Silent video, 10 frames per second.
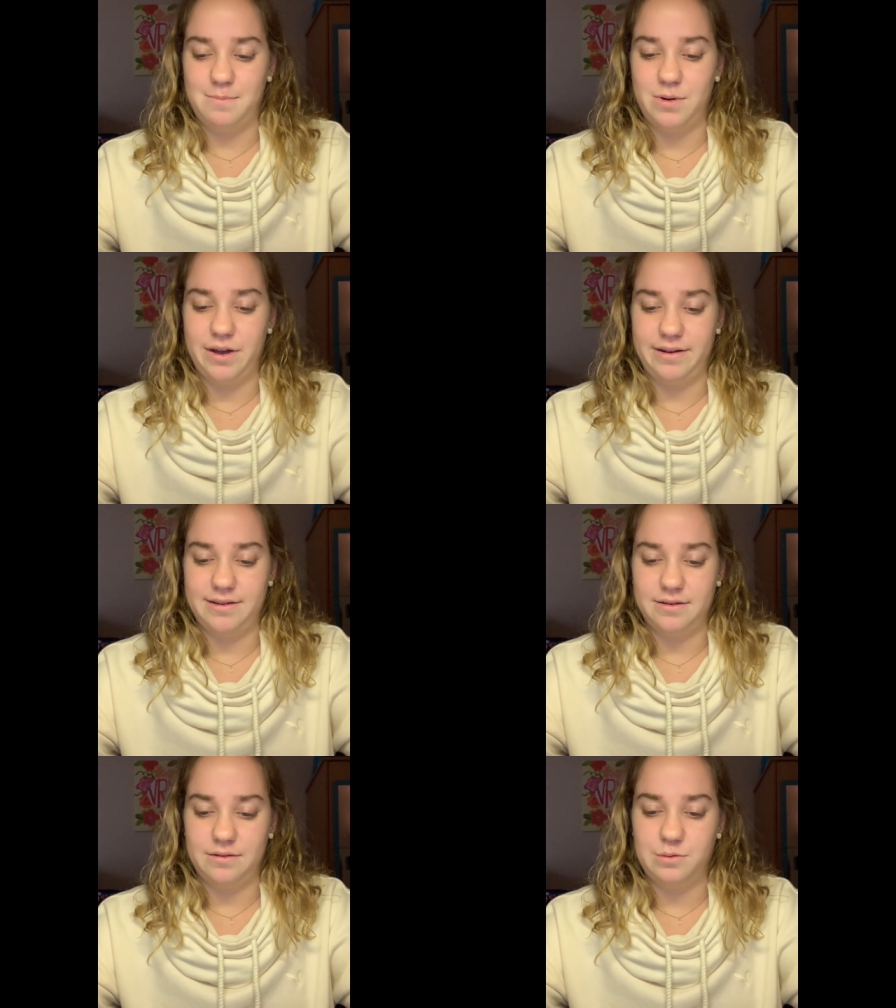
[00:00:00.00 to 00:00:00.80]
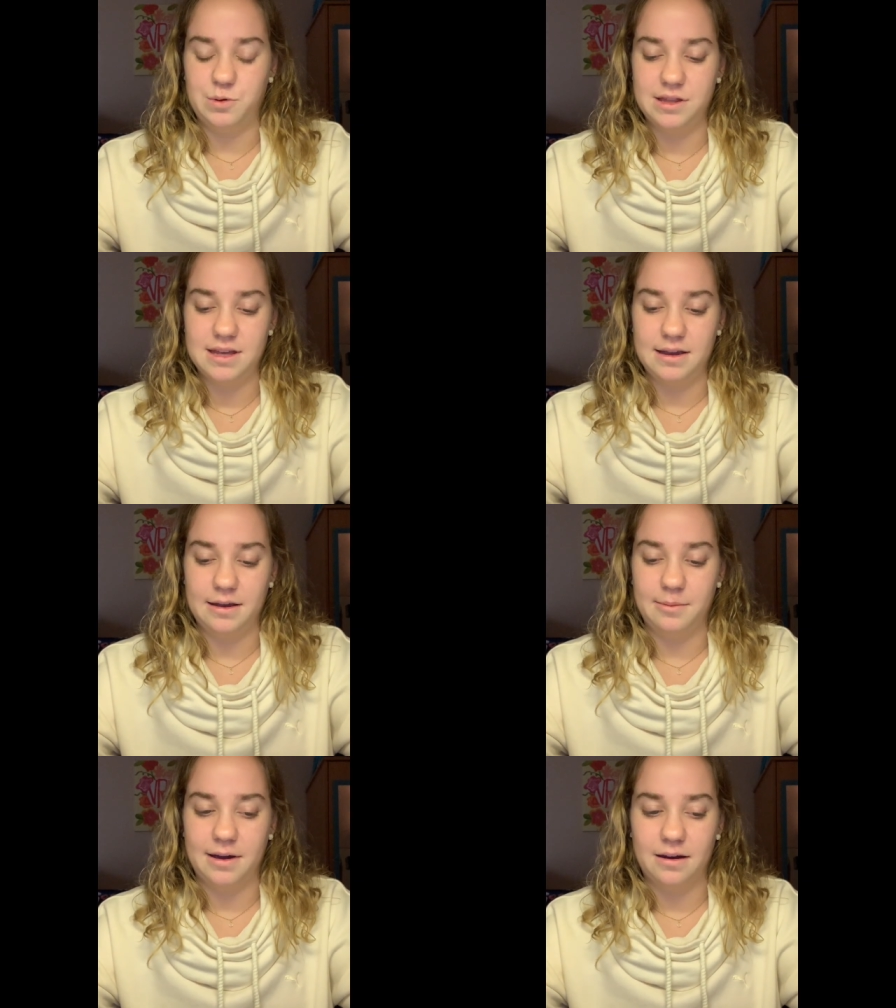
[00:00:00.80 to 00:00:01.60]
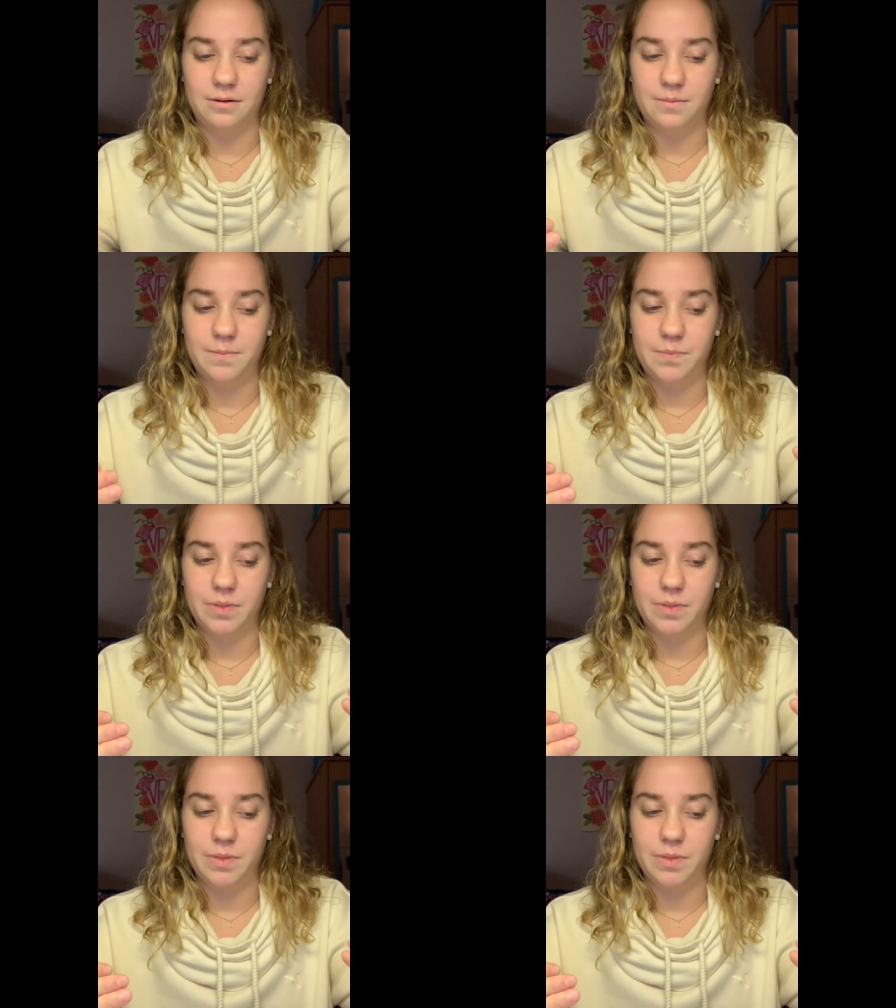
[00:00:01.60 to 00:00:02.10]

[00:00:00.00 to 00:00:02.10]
But one thing about